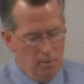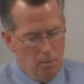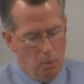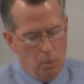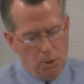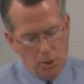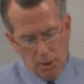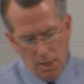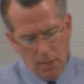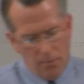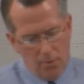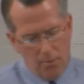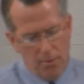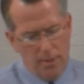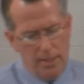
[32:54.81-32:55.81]
But we should
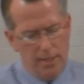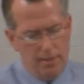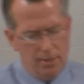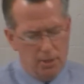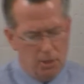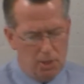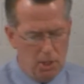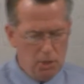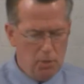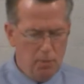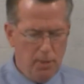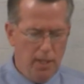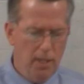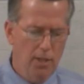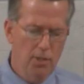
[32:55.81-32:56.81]
never think that just
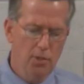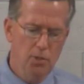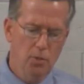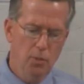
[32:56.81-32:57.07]
because